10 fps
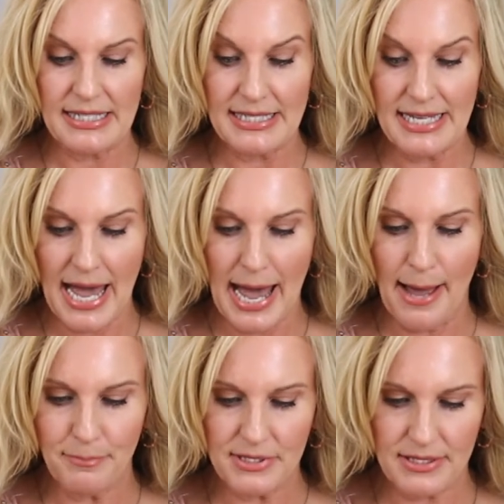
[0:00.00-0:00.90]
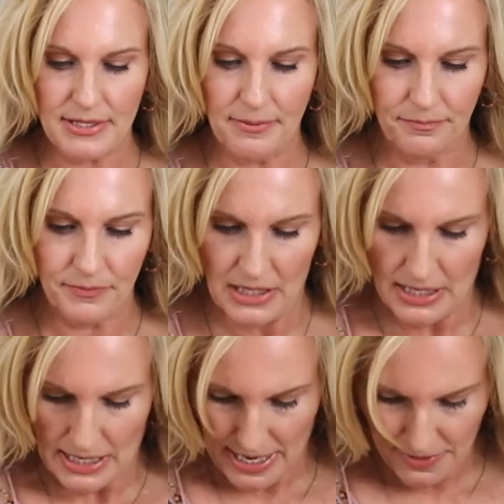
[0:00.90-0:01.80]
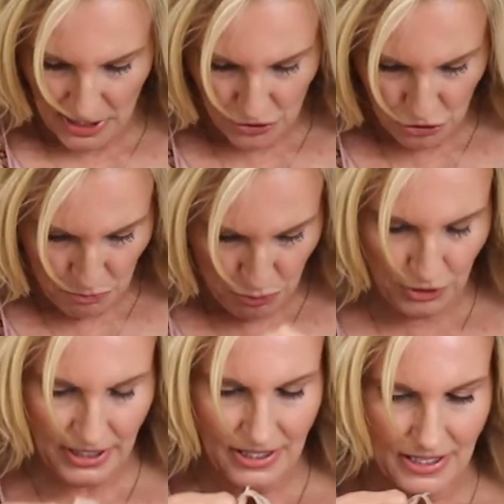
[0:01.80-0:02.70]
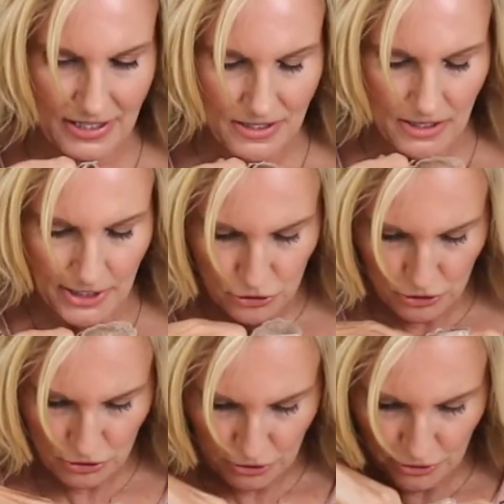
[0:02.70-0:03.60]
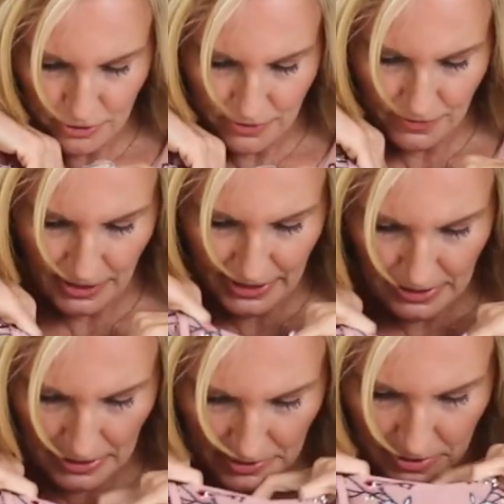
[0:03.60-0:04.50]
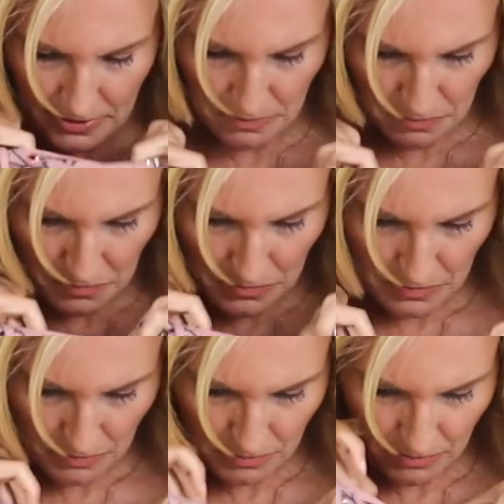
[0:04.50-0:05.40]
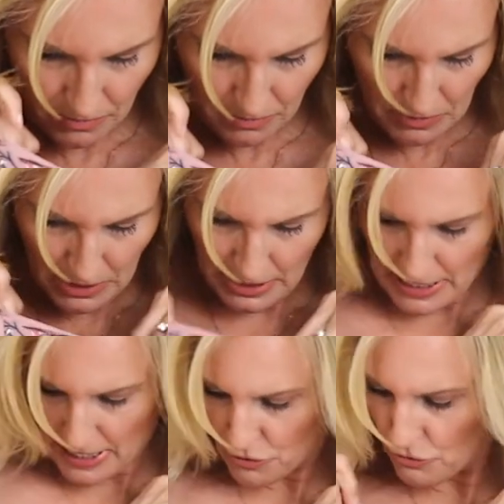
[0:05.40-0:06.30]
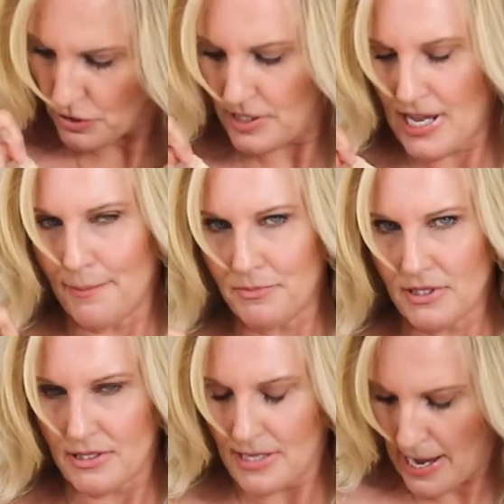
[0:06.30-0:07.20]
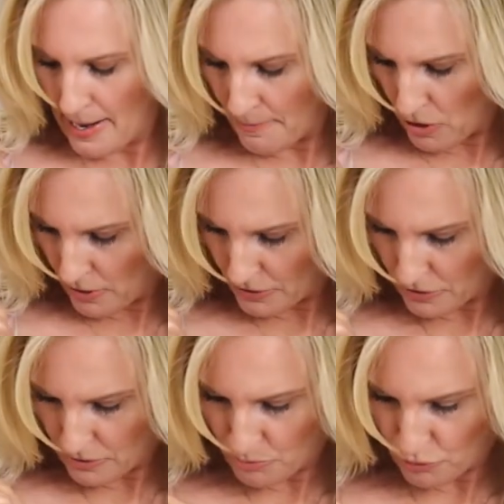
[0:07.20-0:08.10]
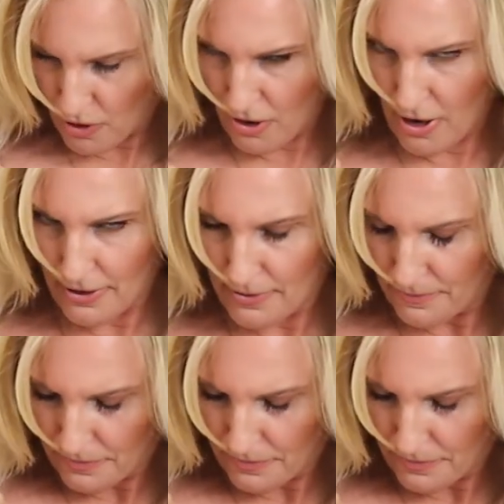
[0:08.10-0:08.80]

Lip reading: snaps, and then you put it inside your shirt like this, and you snap the snap onto the bra,